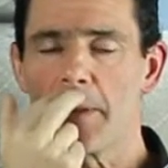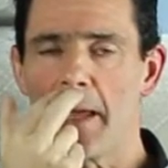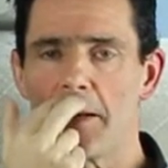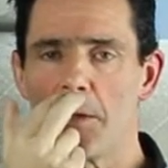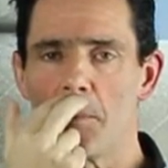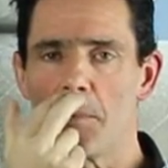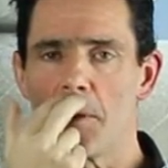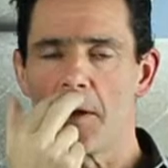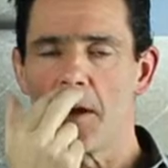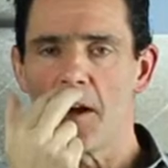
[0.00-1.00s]
That
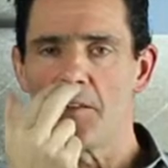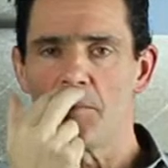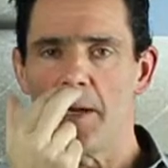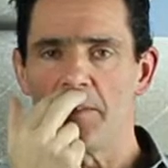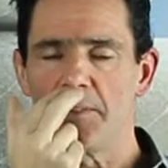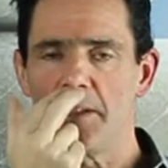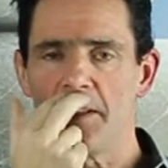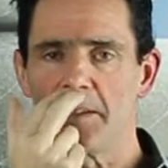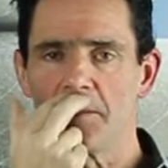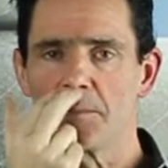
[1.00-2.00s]
number of bad
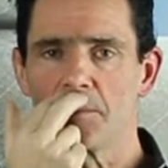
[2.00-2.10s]
feeling.